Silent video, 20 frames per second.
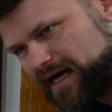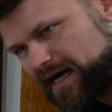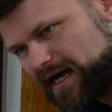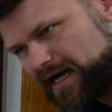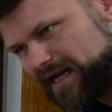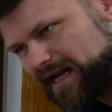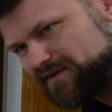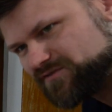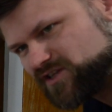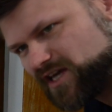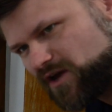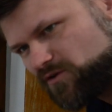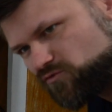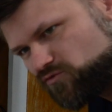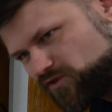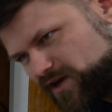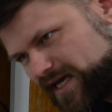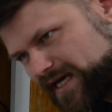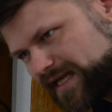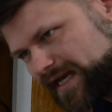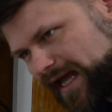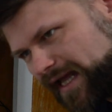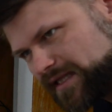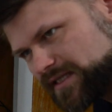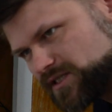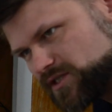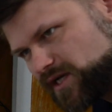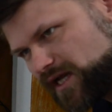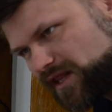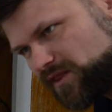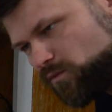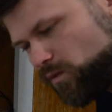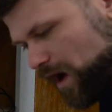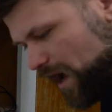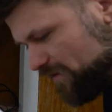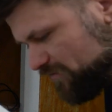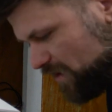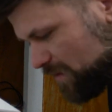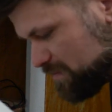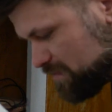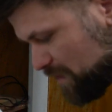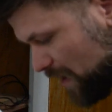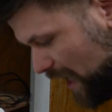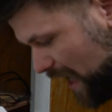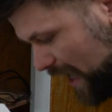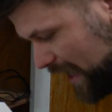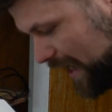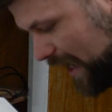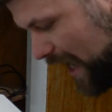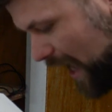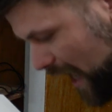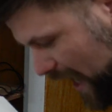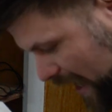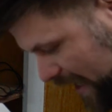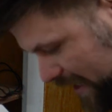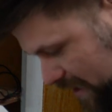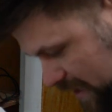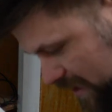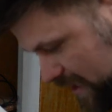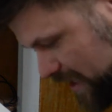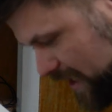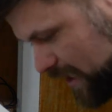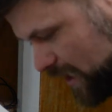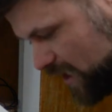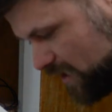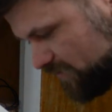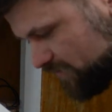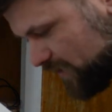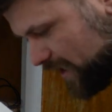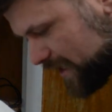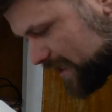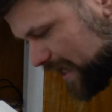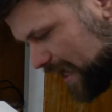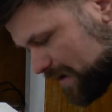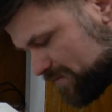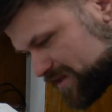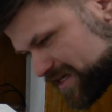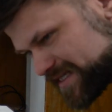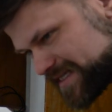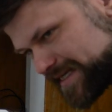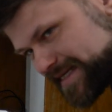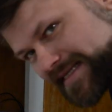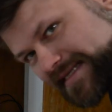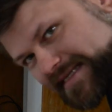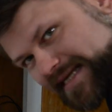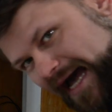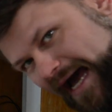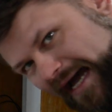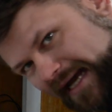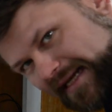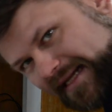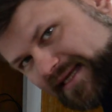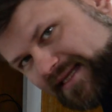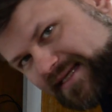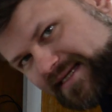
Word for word: are gonna have to get reconnected to another Wi-Fi. But I think if I name this exactly